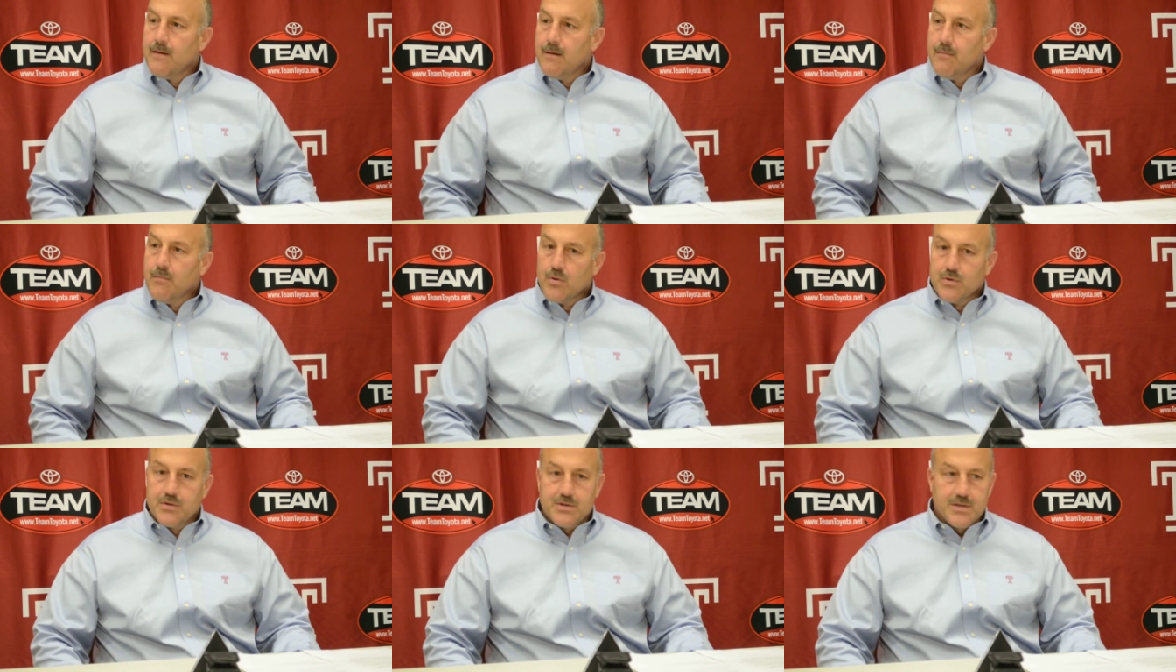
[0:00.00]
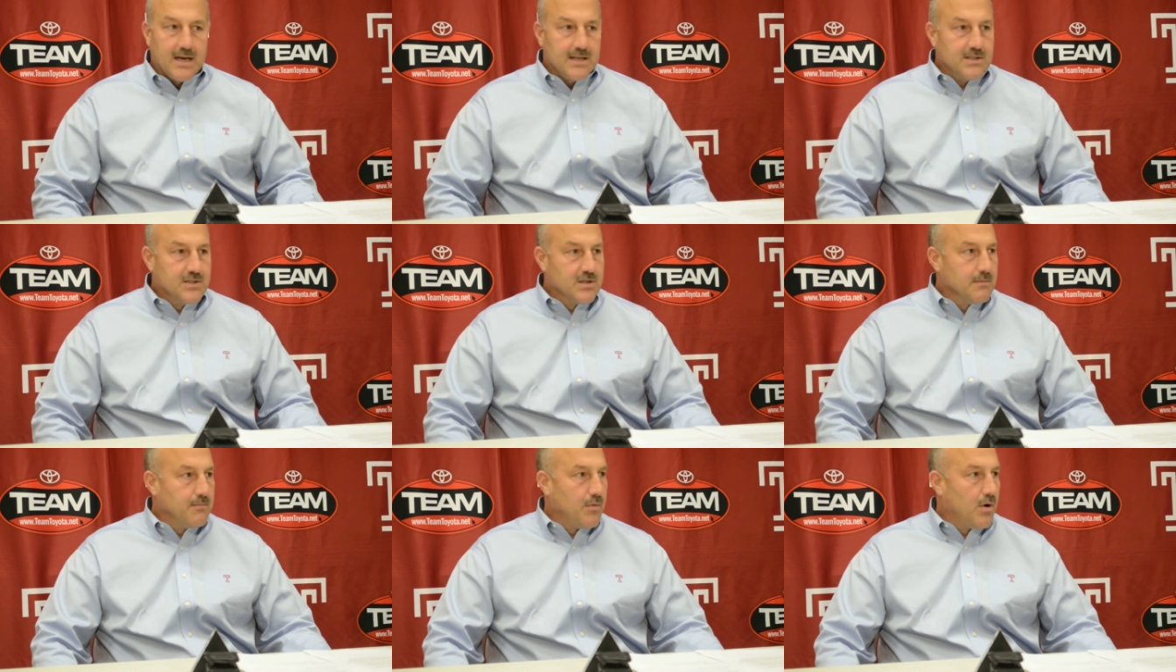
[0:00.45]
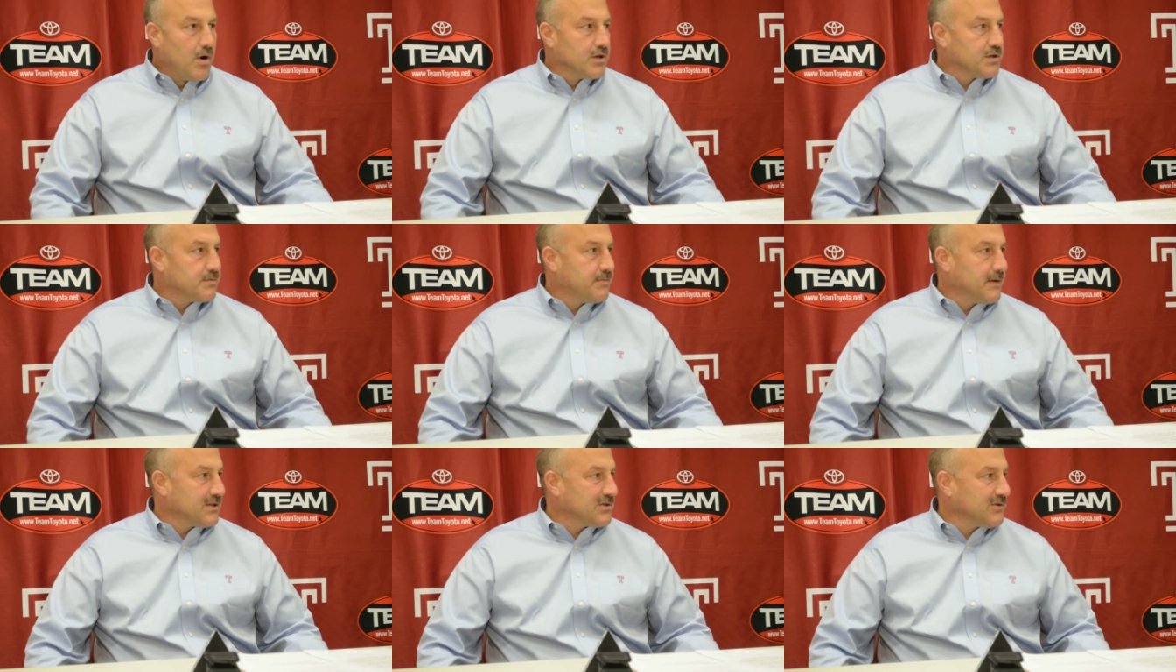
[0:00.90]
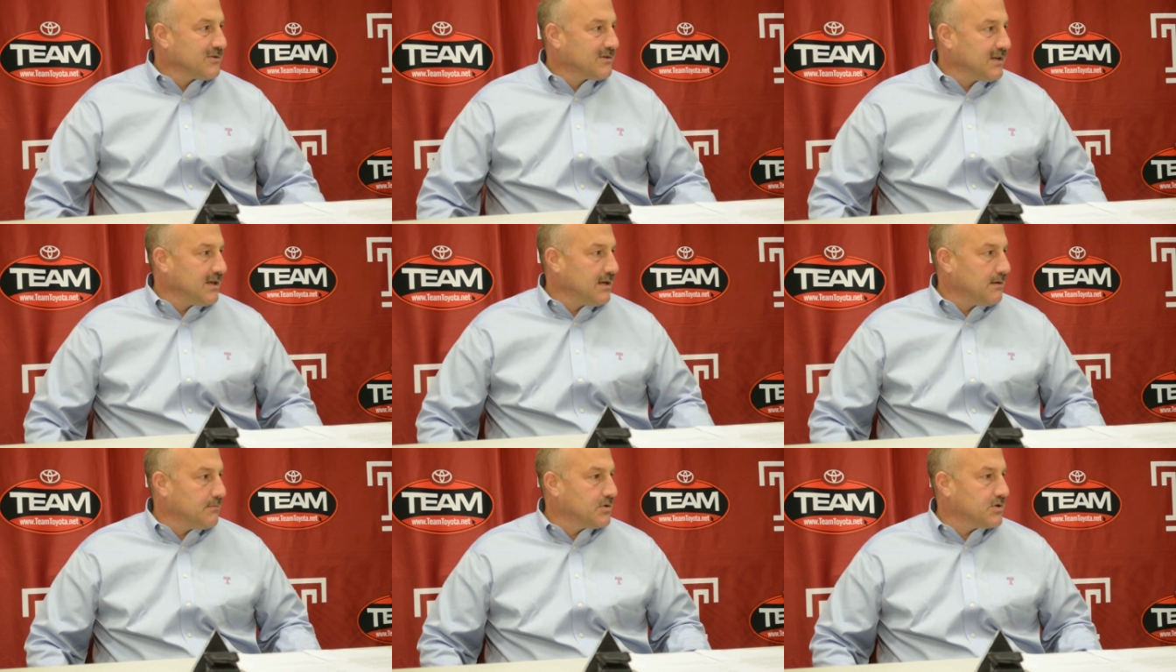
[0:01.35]
Both sides of the ball, special
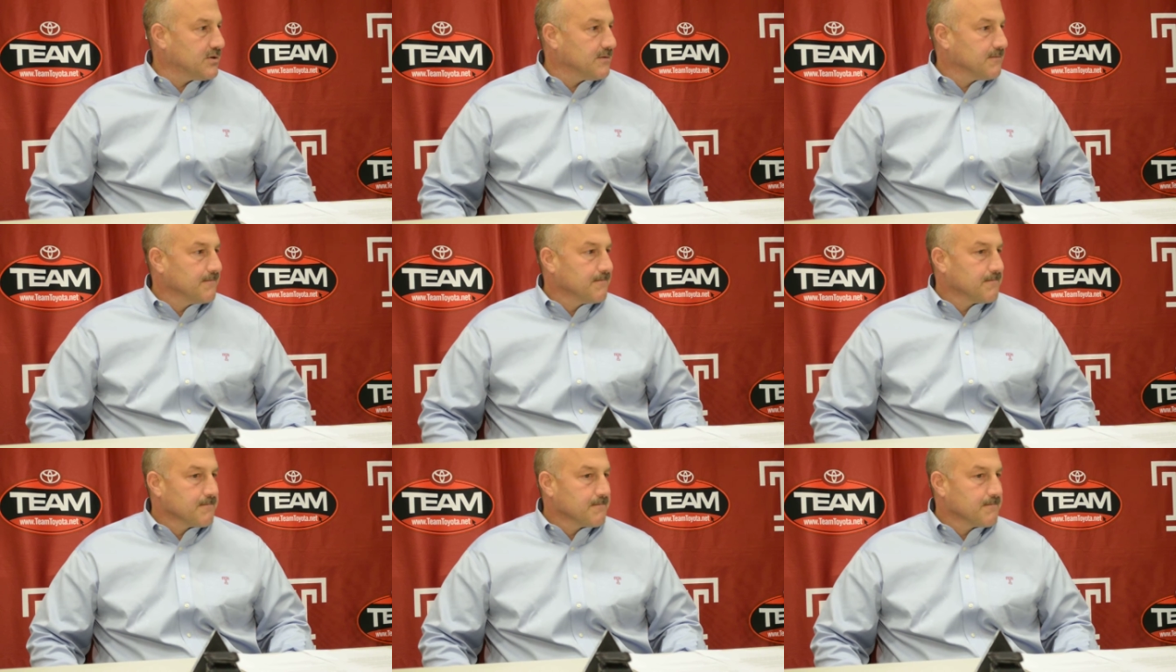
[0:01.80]
teams.